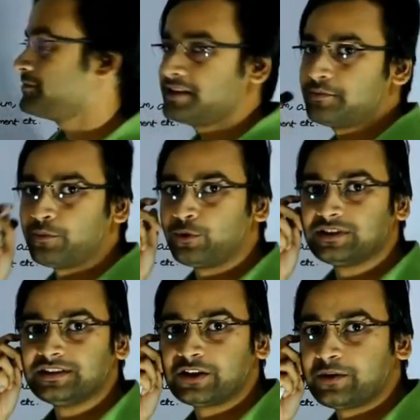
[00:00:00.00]
is a very
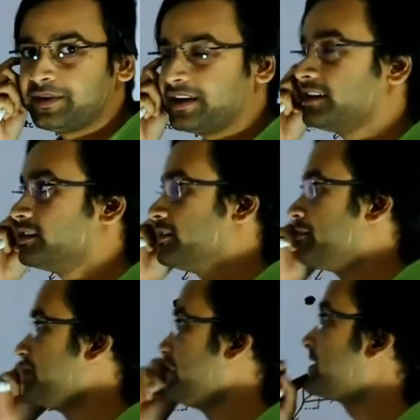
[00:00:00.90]
important topic in
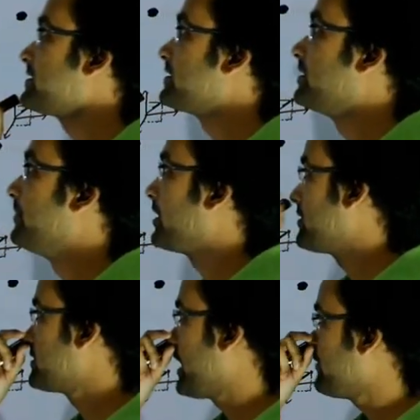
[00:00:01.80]
the physics
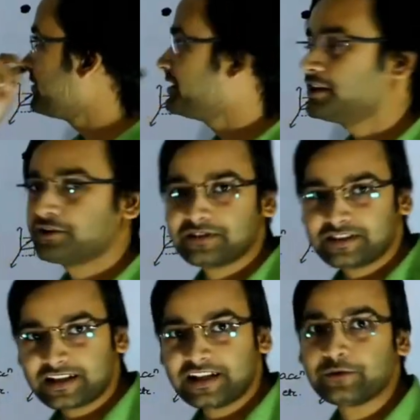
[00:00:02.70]
because everything you
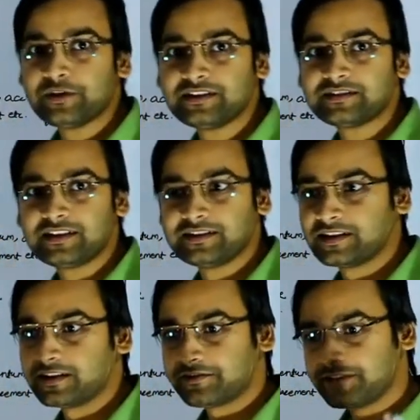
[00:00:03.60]
are dealing with in
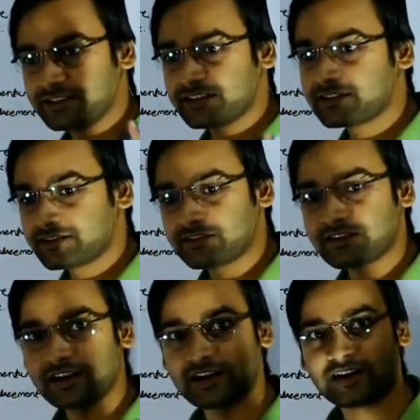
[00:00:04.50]
the physics
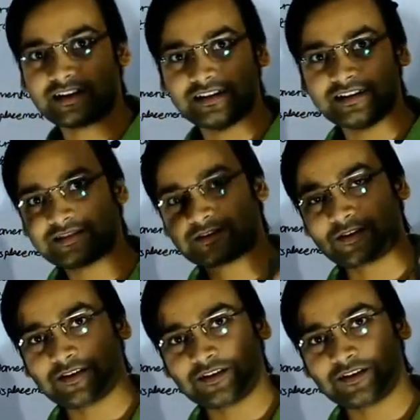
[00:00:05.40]
is